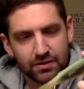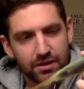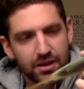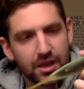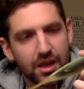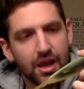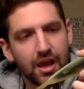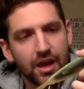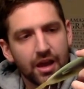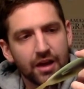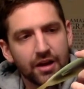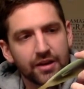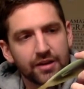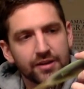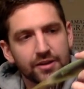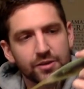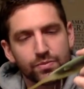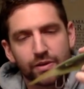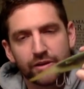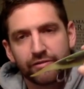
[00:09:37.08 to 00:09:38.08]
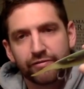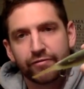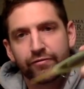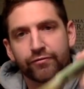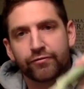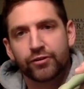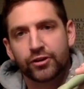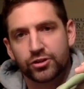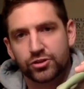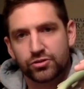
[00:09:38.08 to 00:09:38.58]
in, and it has been
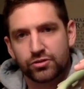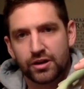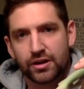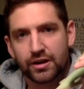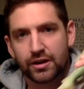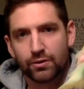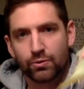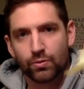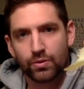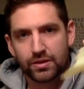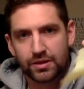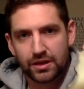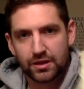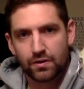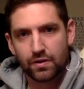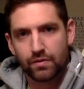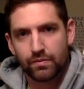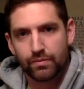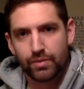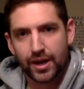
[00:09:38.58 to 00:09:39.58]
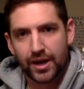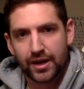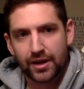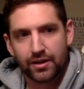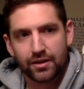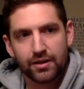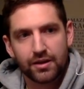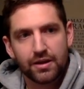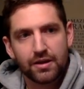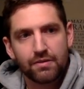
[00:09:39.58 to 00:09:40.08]
frustrating when they don't bite it.
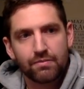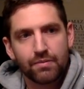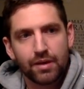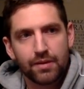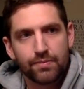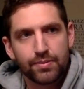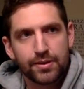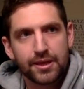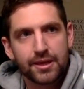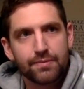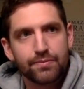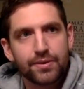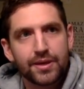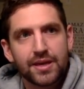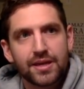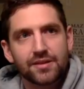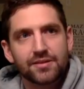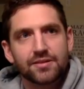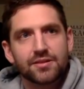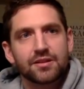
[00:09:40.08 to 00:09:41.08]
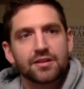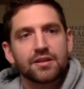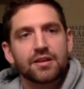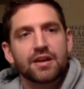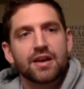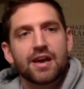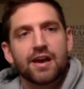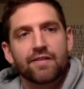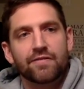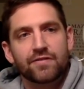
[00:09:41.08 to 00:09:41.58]
My PBs
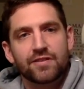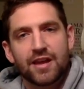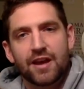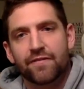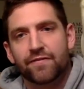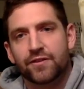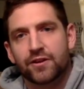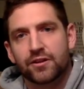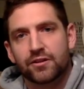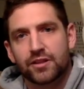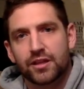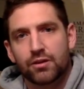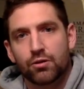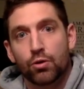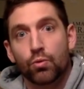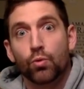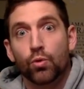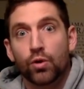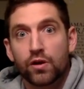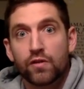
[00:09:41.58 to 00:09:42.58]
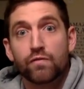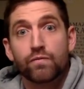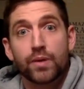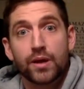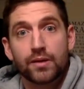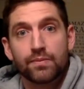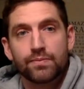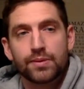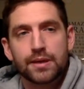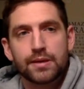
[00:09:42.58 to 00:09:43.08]
have definitely, or would have
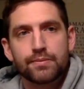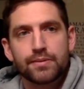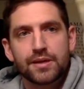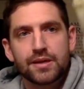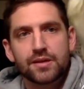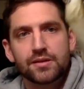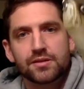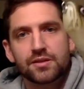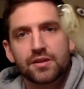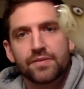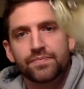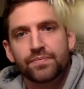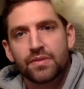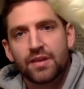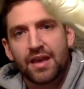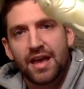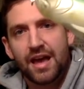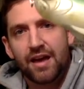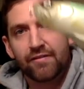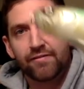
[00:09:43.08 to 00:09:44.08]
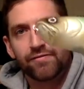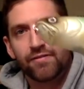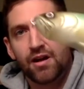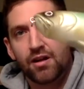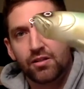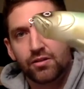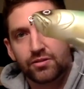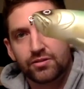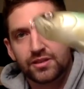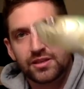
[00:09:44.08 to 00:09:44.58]
been PBs, have
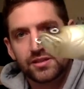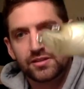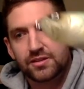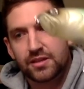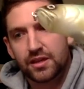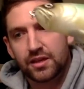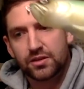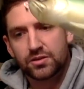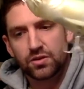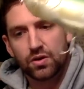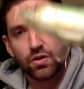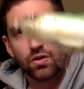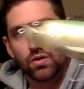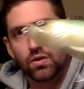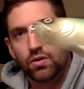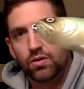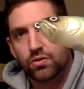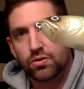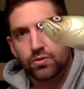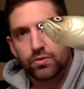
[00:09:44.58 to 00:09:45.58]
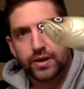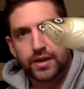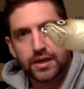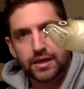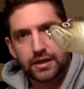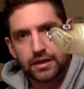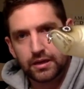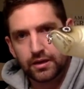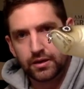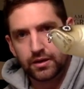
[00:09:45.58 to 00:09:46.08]
followed these things all the way
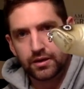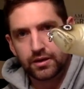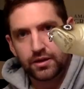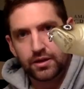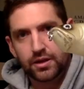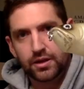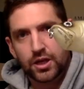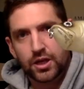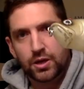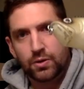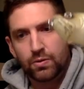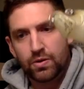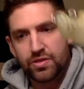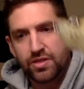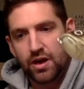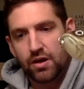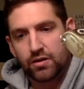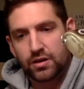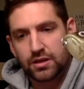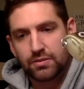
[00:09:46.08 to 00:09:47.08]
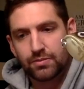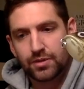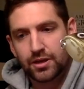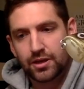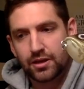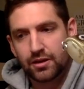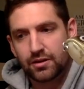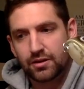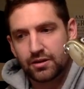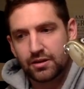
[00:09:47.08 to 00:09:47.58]
in without
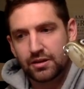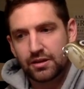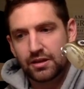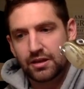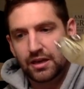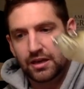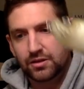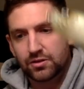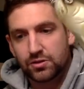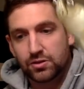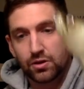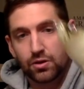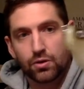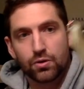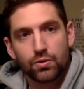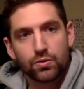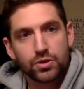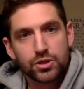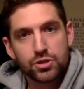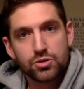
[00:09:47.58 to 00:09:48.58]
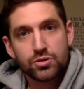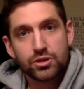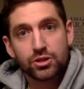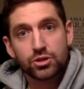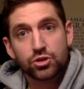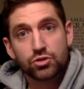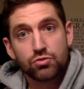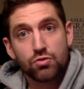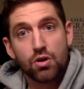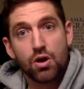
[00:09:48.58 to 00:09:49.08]
committing. And so you
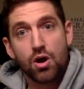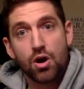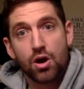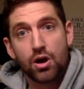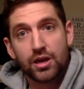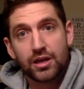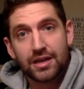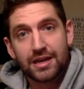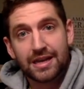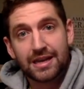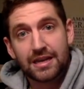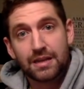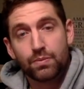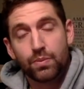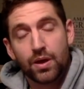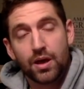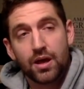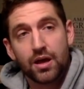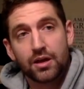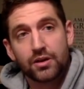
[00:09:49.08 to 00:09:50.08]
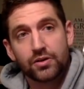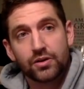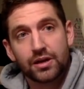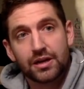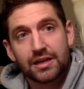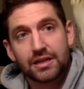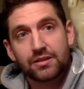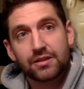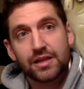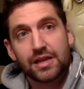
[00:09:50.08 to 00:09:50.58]
can draw in any pond or
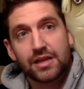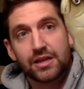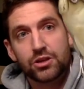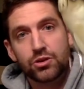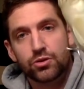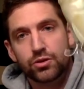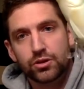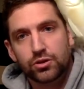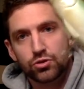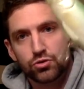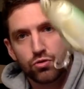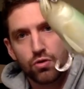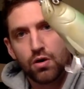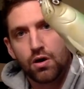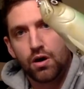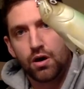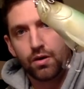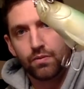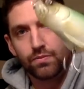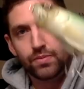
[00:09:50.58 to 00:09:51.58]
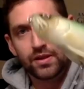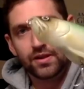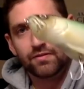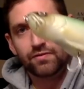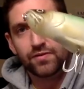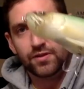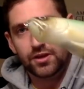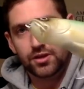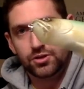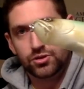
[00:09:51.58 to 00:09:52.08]
any lake, you can draw a big
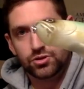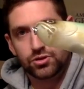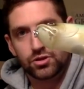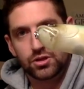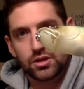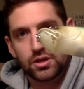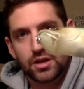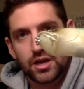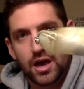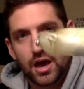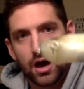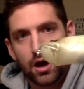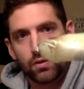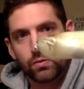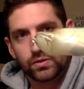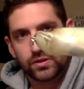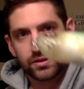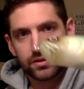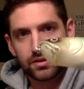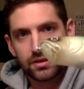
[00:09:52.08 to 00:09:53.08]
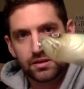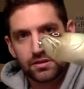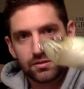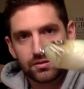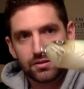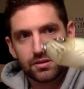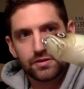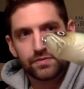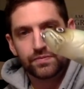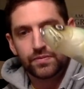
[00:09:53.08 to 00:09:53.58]
fish out with
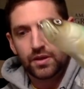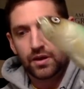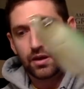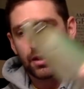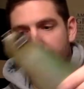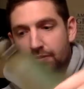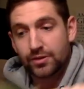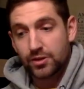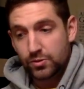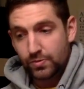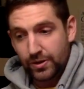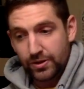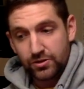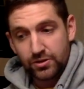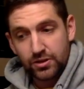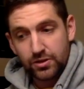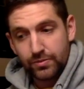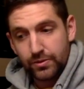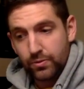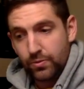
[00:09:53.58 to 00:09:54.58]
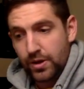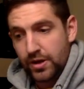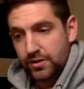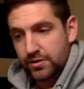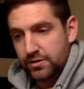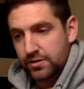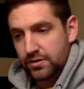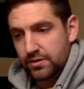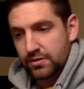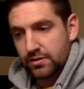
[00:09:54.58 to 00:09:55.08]
these, especially in the
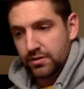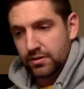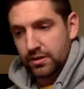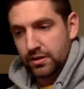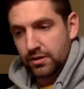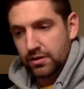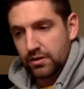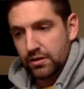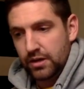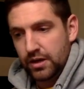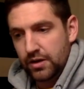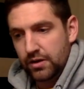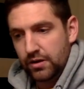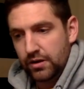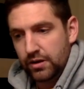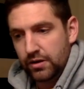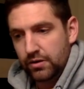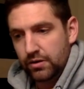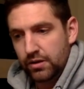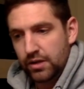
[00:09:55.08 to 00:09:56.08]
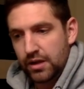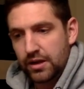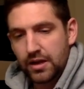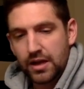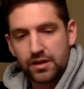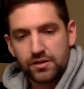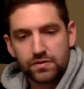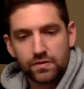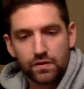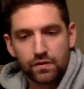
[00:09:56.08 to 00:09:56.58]
Midwest. You know, I know a lot of
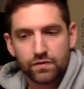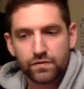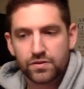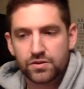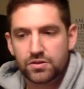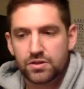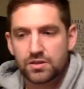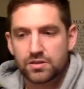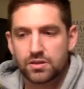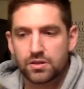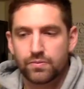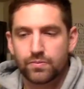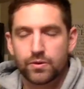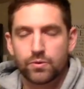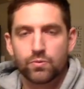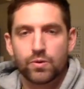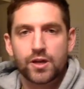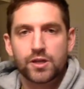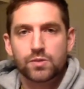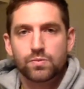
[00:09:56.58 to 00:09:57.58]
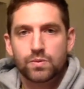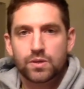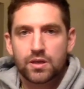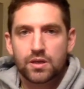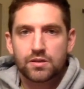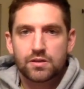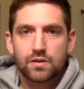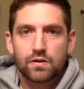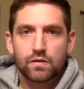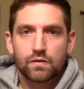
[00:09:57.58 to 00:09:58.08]
guys don't fish these in the Midwest
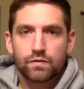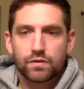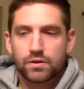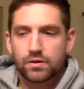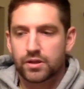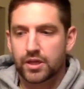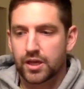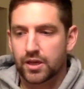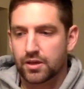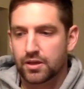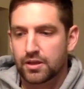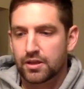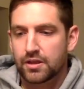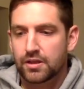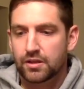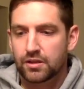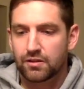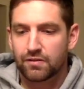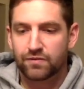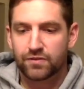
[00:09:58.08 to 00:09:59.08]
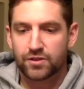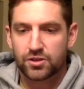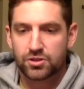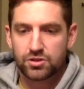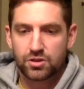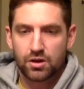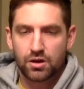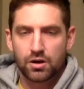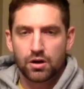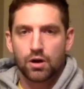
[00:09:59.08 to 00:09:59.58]
because they don't feel like the fish
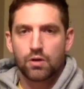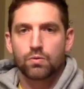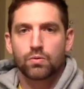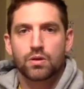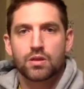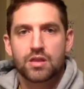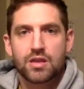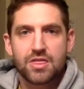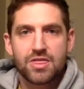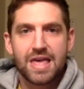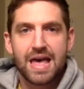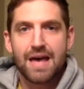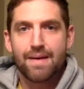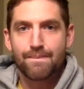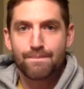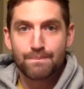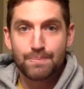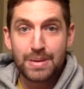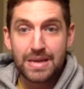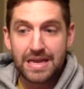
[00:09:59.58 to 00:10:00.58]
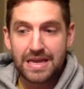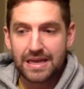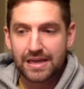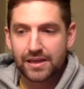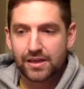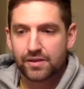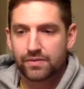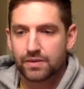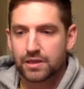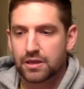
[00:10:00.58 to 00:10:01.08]
are really that
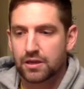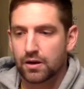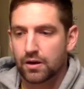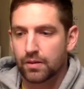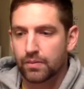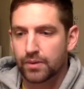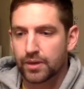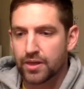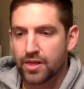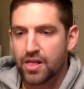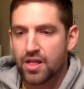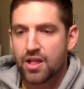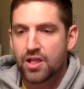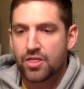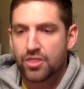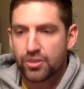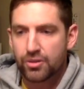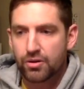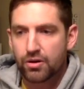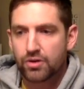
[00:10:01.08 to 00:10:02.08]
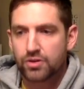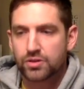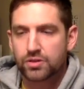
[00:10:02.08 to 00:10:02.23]
big here, but there are